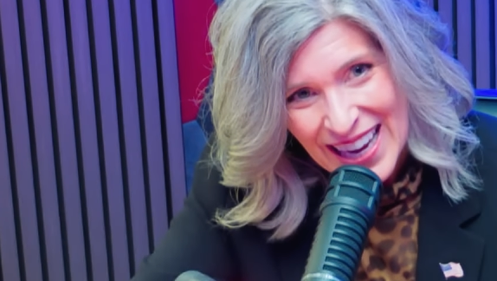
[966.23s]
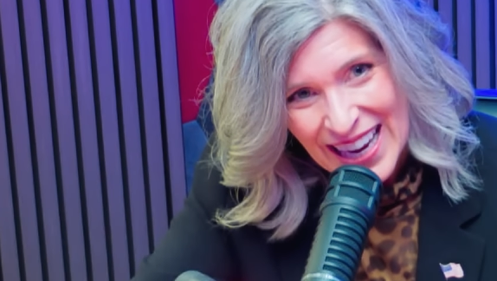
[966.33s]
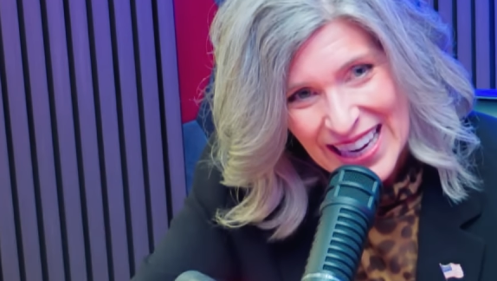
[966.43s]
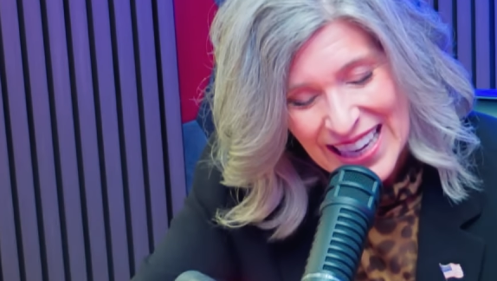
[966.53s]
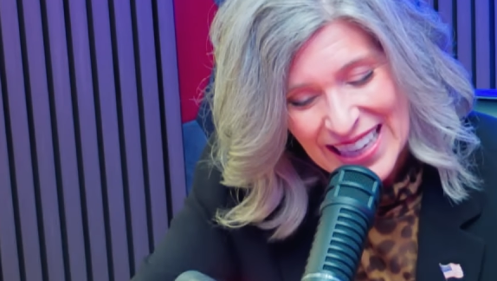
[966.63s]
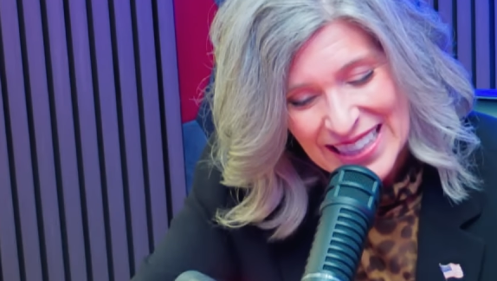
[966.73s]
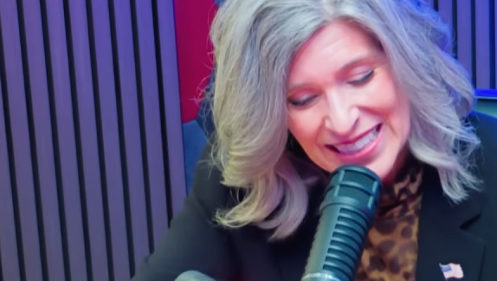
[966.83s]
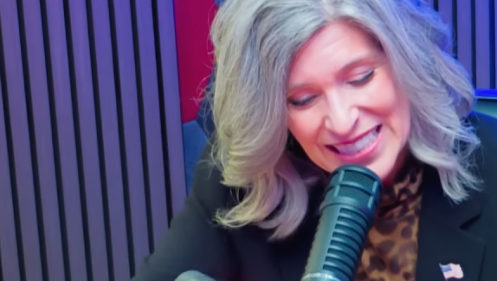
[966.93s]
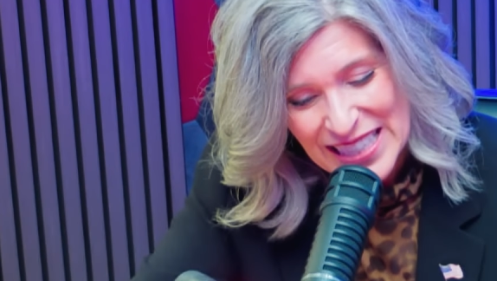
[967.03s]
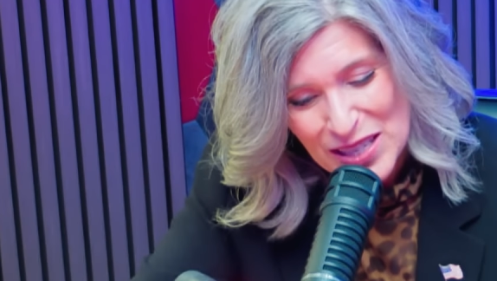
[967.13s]

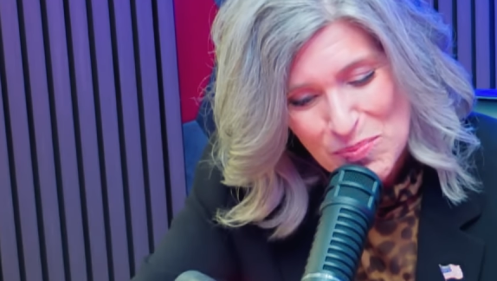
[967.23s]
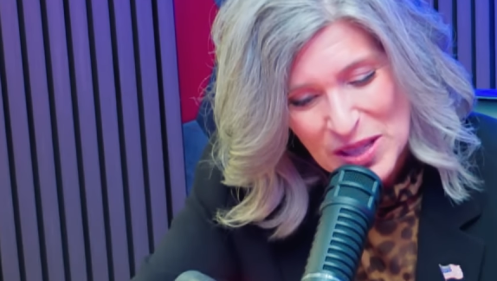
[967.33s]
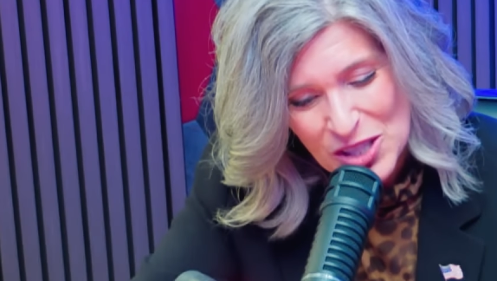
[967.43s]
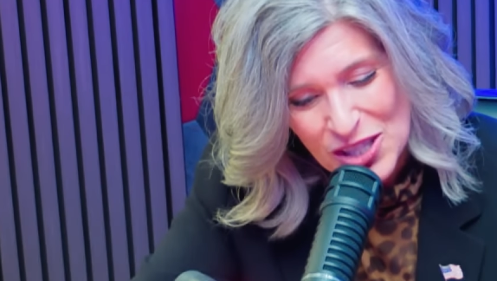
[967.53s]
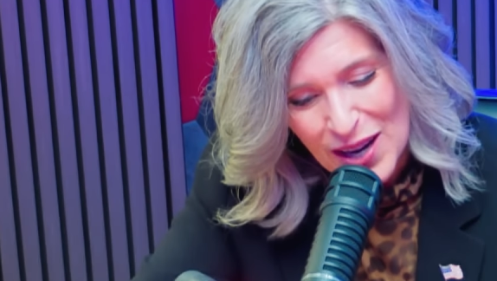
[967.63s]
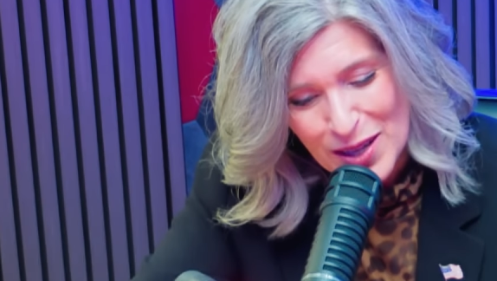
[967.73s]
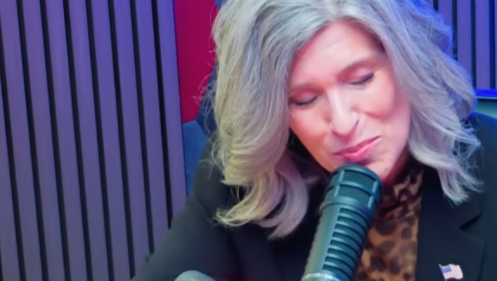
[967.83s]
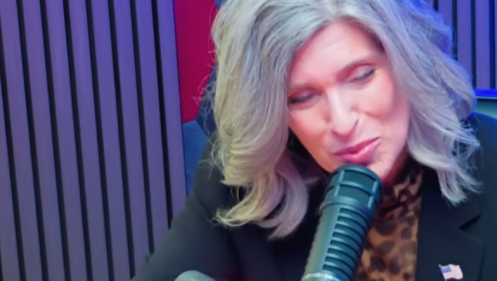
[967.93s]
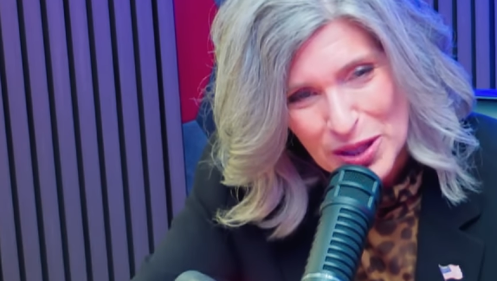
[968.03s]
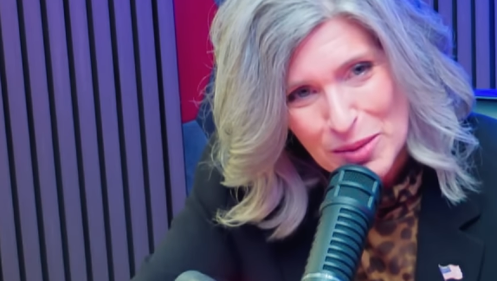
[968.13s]
And he had been shot
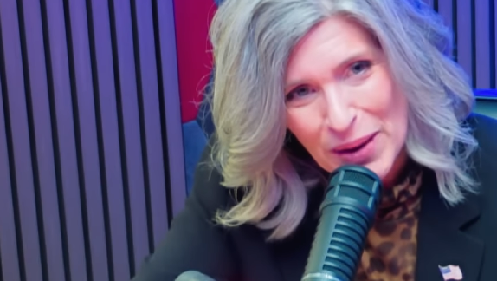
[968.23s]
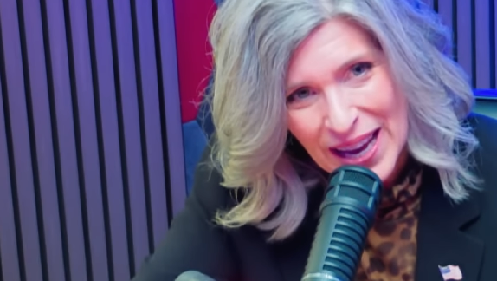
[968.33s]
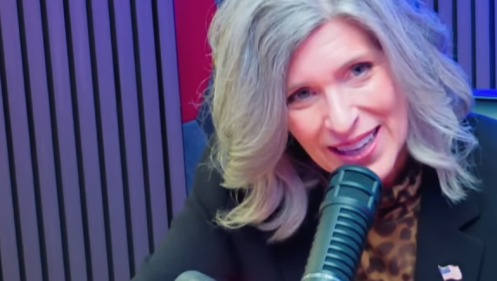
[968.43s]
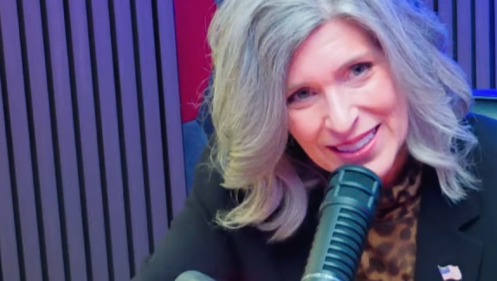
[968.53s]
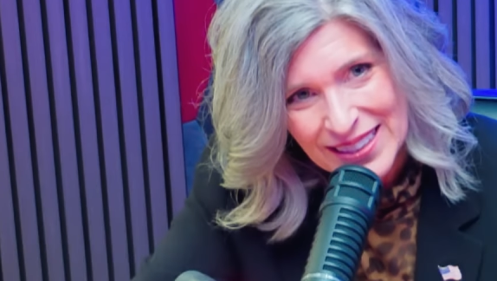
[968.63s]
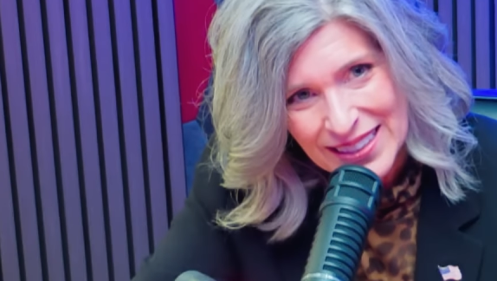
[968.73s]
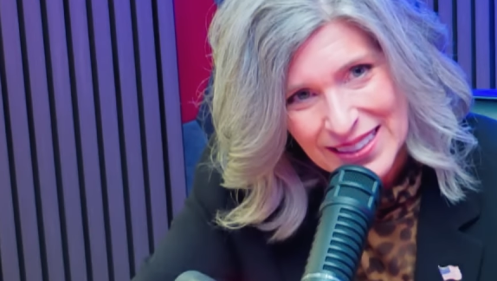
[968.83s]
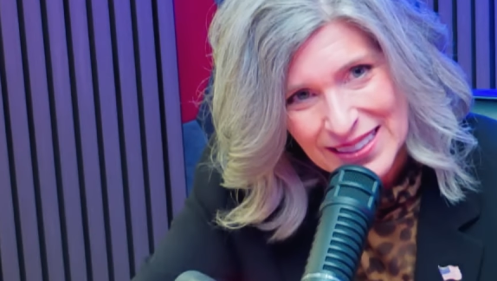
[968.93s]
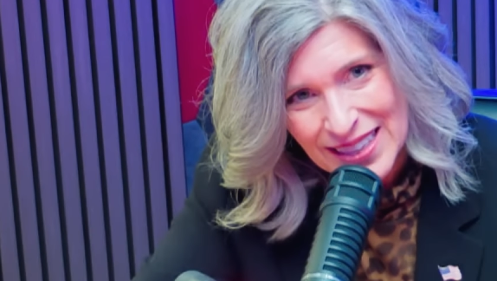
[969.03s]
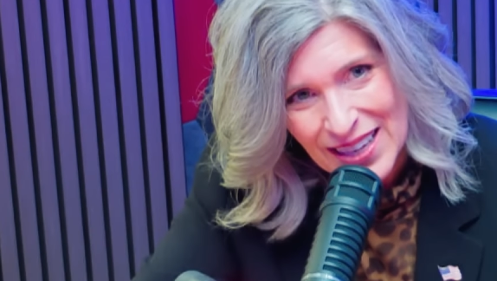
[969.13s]
up pretty bad
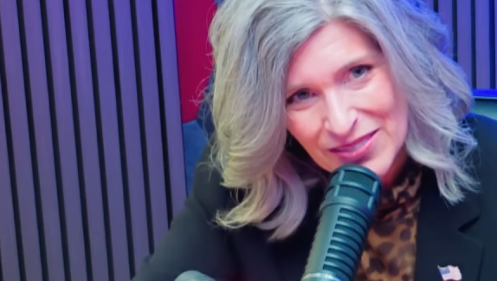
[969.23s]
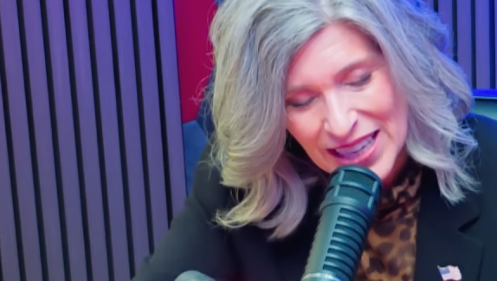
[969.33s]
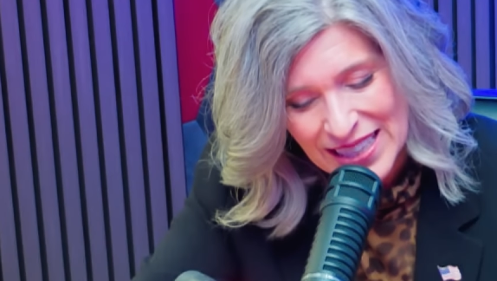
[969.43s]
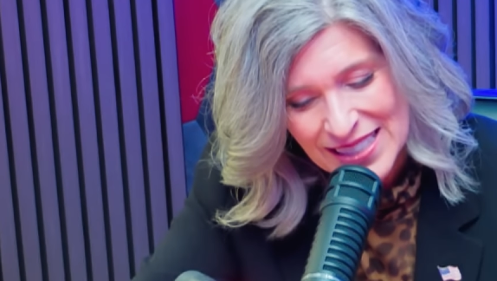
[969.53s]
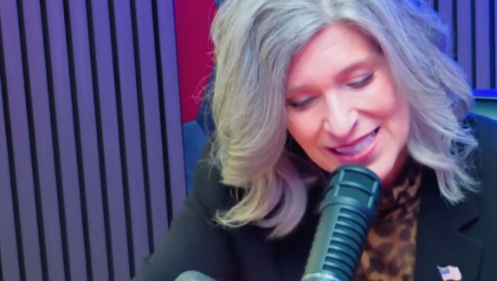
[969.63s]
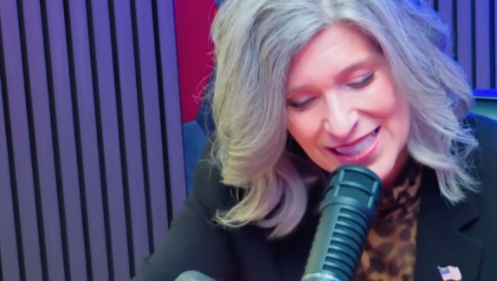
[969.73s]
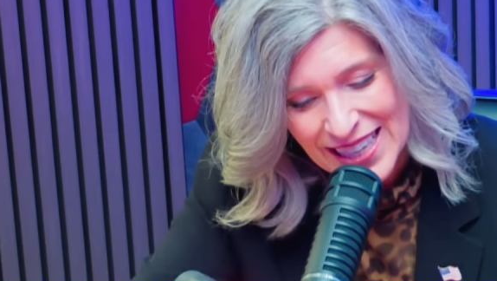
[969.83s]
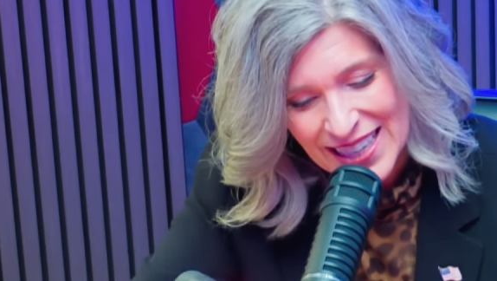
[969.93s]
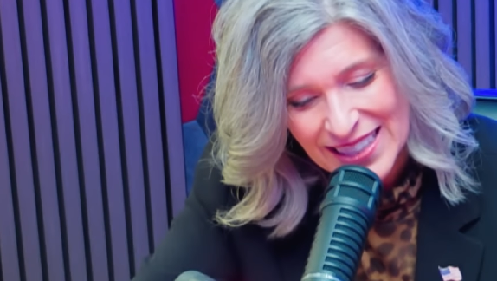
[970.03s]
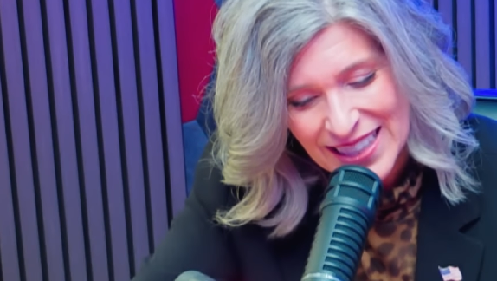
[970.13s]
in Afghanistan.